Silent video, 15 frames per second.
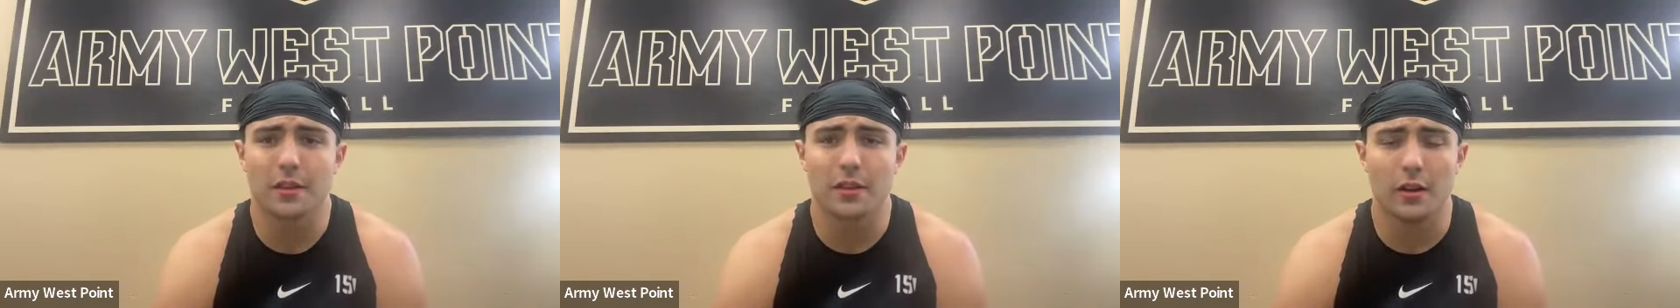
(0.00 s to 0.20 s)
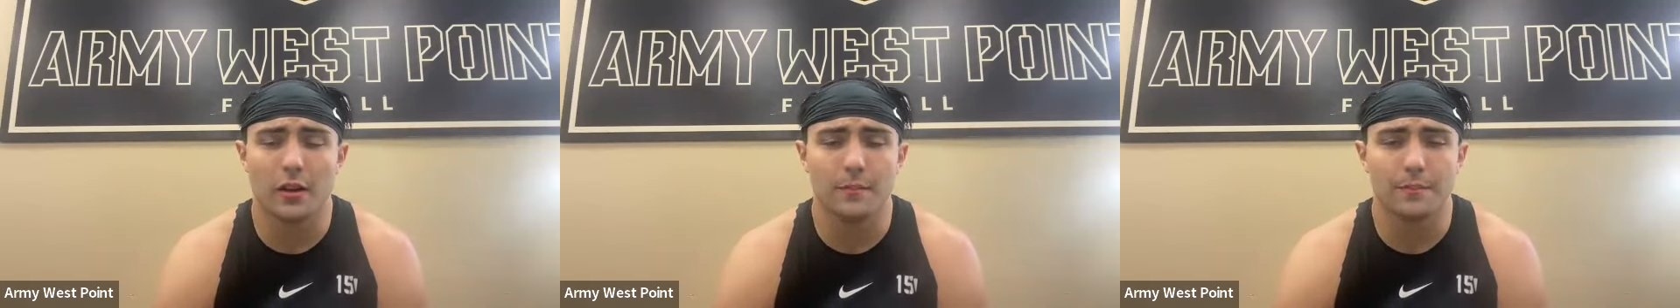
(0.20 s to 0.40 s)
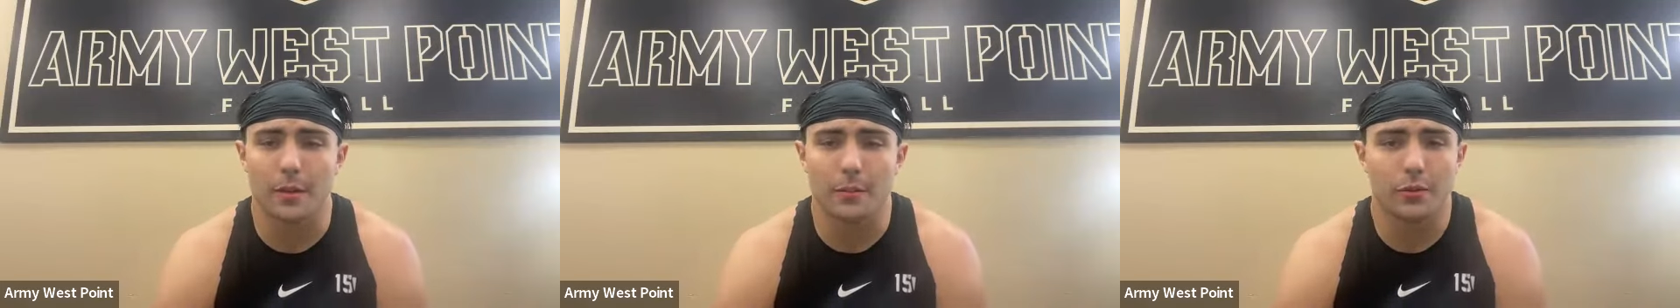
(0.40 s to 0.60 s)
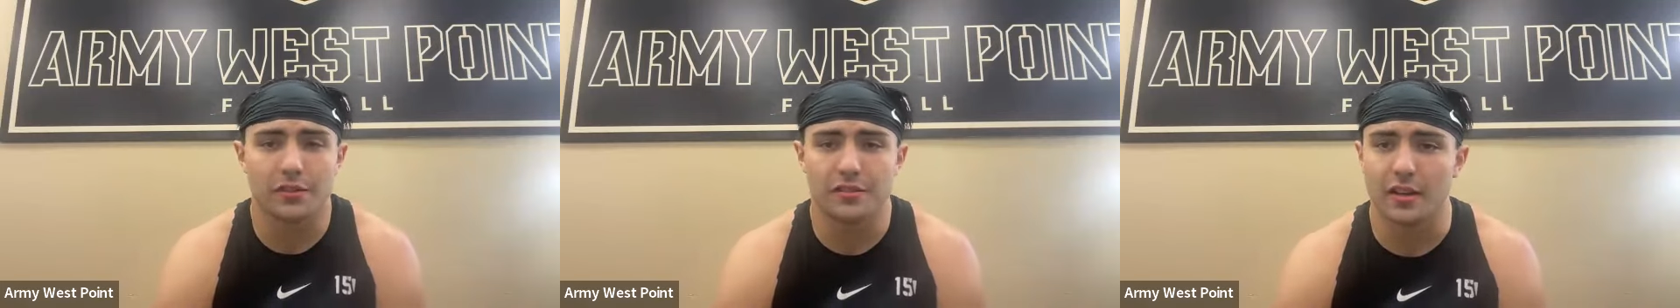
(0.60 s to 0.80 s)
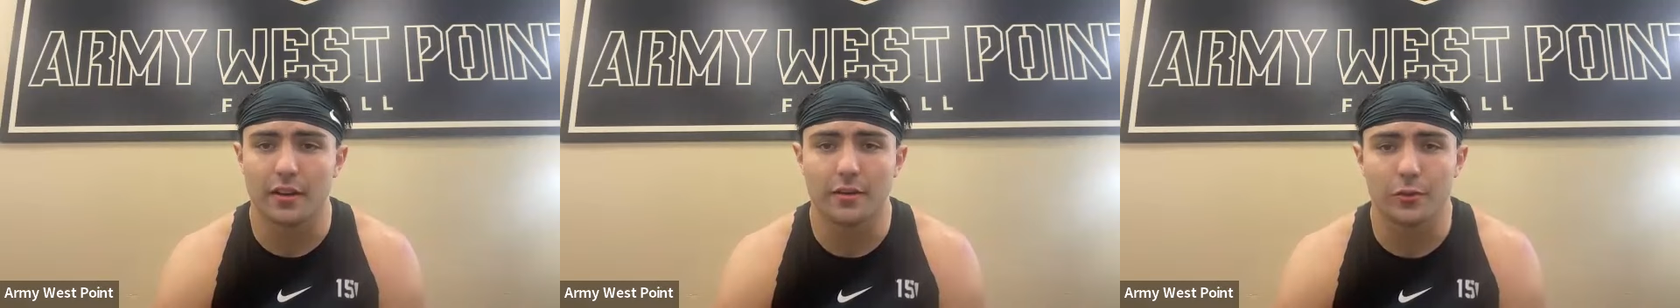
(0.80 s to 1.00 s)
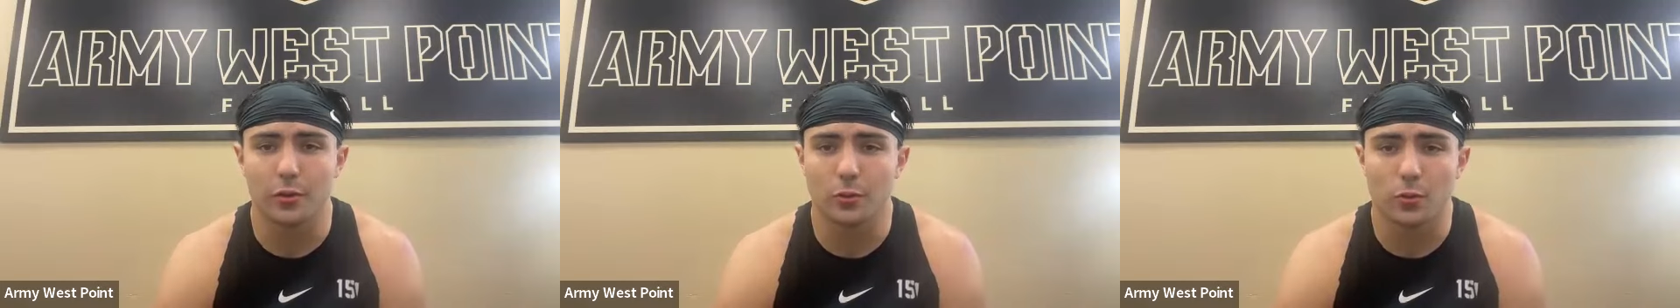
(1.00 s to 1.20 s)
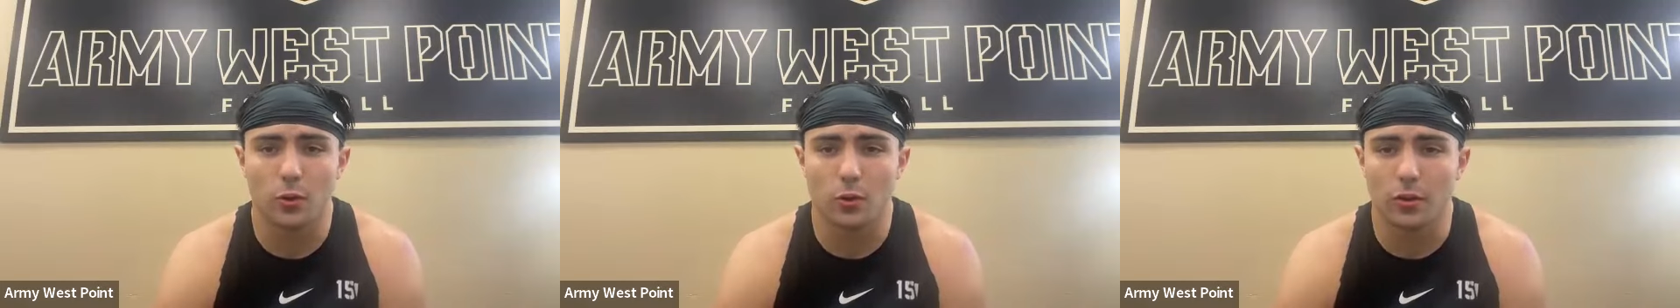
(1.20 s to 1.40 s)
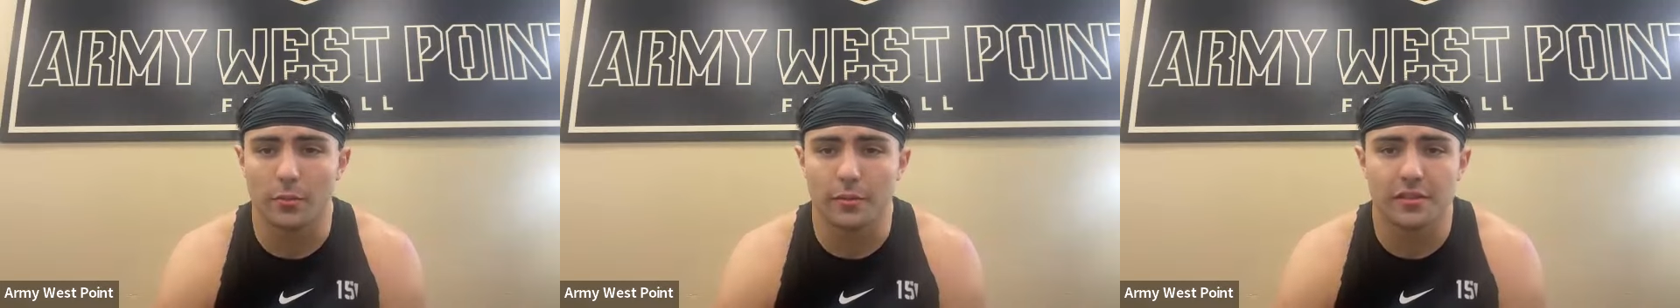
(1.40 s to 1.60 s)
you know, I'm really excited for the
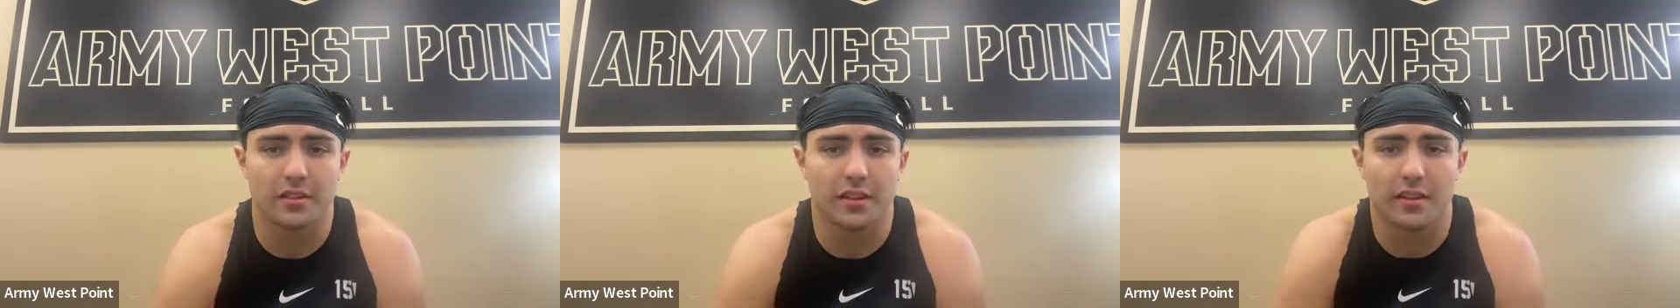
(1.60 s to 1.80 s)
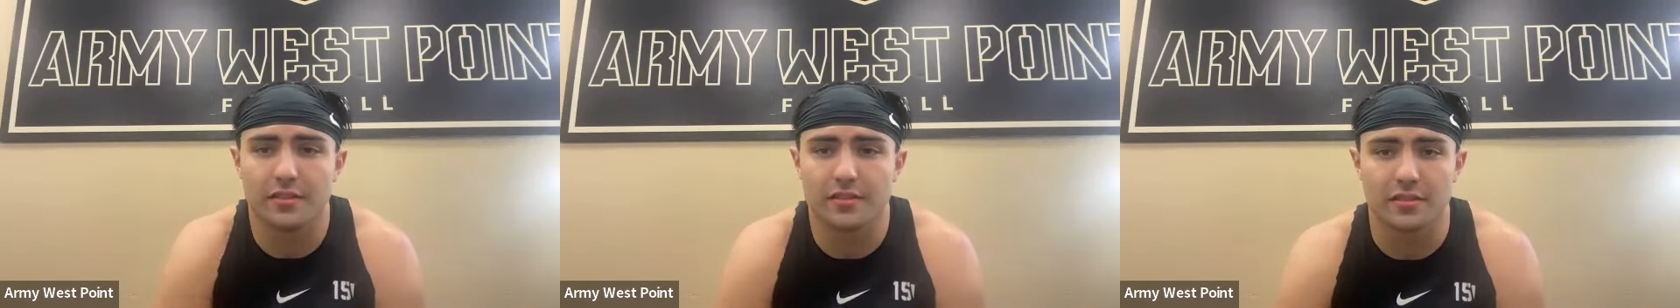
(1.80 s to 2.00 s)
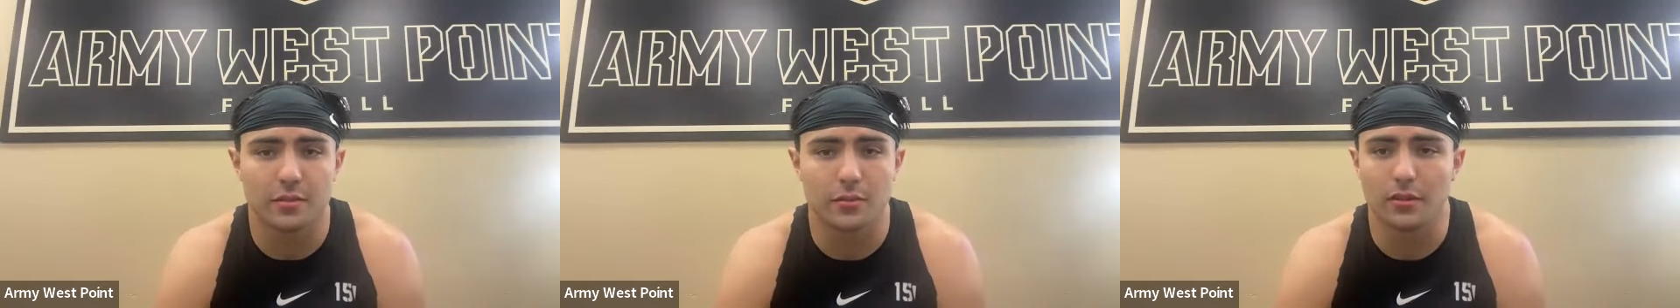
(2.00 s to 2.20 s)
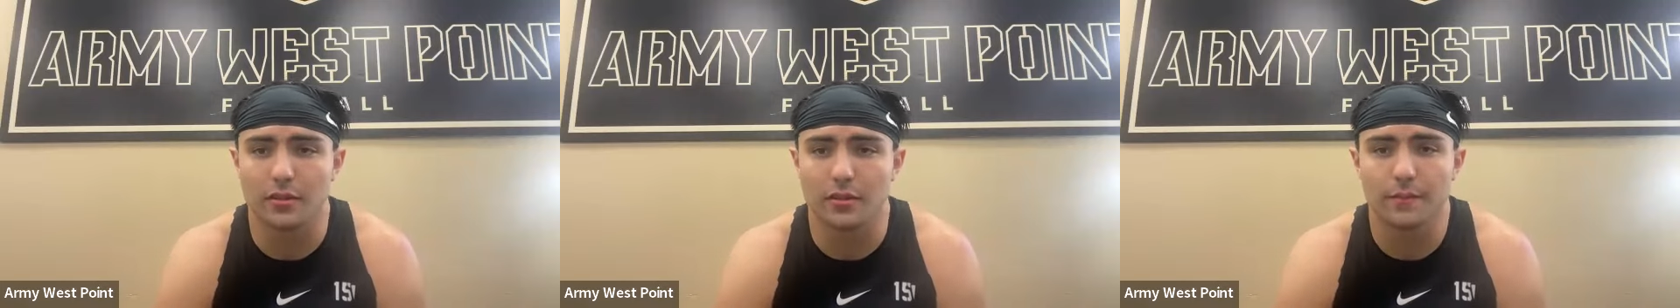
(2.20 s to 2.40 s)
role, and I'm excited to see